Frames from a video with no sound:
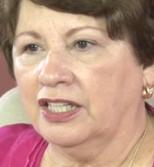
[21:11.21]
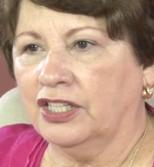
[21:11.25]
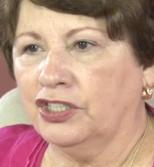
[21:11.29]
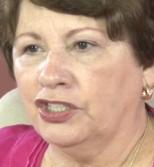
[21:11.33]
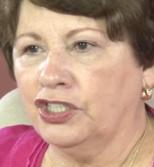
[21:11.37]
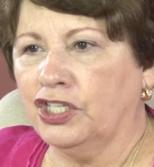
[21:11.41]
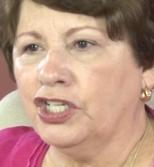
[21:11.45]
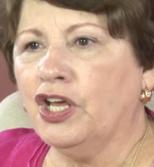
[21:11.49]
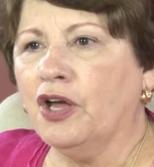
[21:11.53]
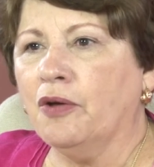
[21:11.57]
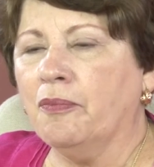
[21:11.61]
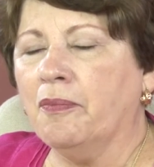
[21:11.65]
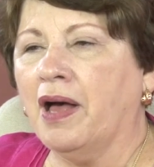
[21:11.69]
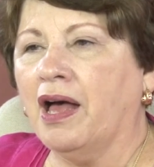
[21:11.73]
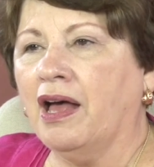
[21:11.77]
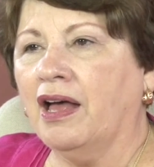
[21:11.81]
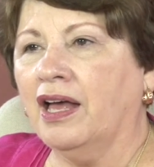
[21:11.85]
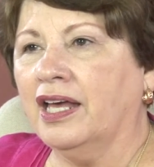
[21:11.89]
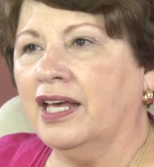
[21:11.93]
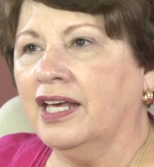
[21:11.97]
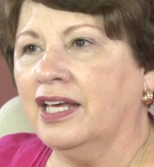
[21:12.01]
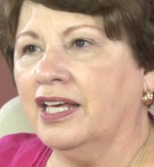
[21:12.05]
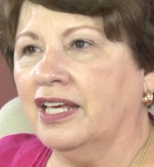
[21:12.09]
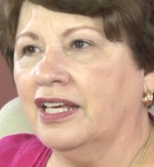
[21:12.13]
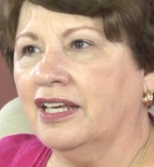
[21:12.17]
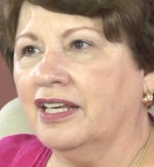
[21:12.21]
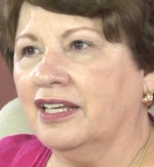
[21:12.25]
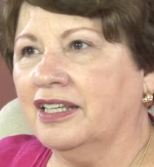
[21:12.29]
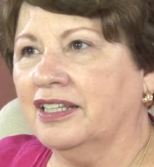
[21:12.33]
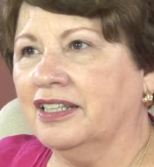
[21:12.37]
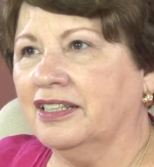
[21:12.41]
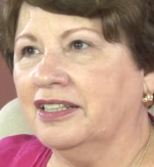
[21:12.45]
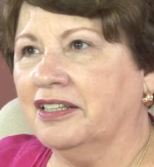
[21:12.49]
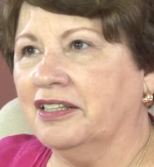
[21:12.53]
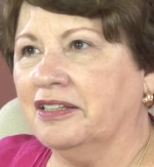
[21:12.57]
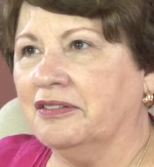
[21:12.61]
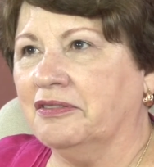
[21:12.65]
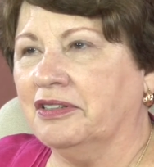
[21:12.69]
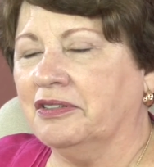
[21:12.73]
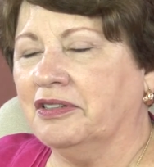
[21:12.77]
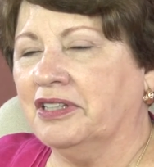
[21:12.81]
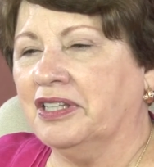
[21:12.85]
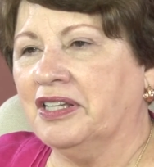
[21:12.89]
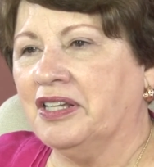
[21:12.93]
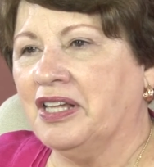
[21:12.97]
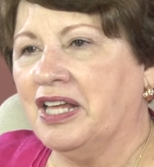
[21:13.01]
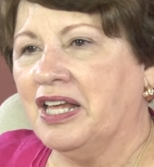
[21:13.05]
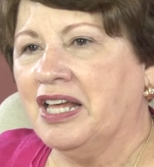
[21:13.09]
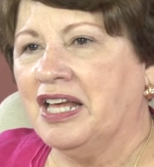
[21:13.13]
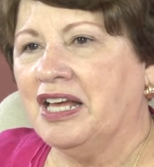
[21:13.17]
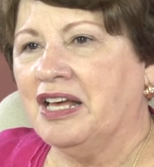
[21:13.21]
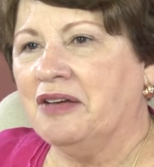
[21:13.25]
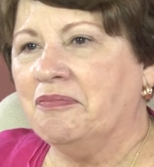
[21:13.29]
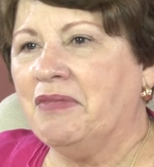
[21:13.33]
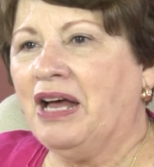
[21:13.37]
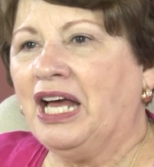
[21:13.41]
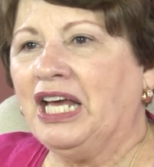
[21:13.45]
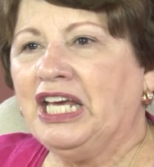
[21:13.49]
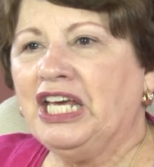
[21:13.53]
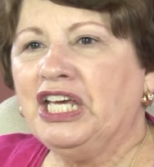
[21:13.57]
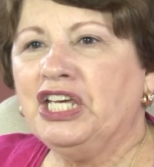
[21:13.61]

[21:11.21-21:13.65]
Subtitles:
know, my